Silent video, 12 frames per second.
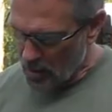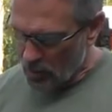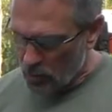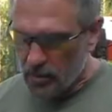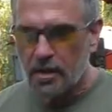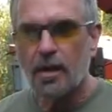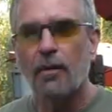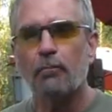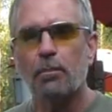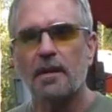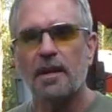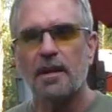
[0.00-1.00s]
We're going to
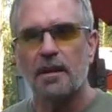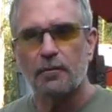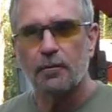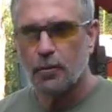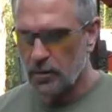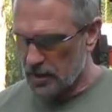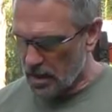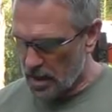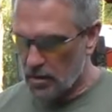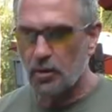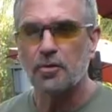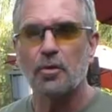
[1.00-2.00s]
plink in fully
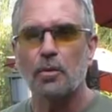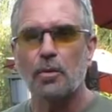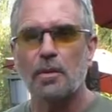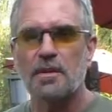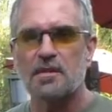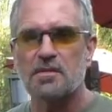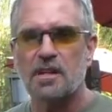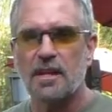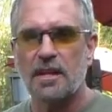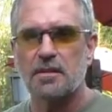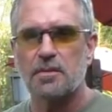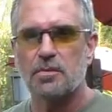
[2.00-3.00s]
auto. So we want this
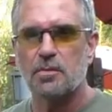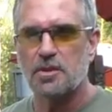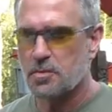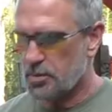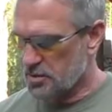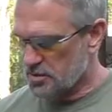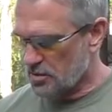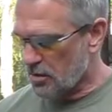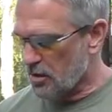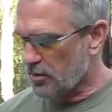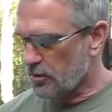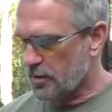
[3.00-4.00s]
selector switch pushed
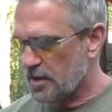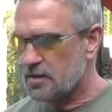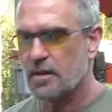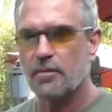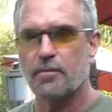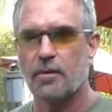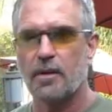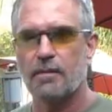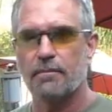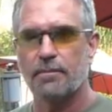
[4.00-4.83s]
all the way to the front.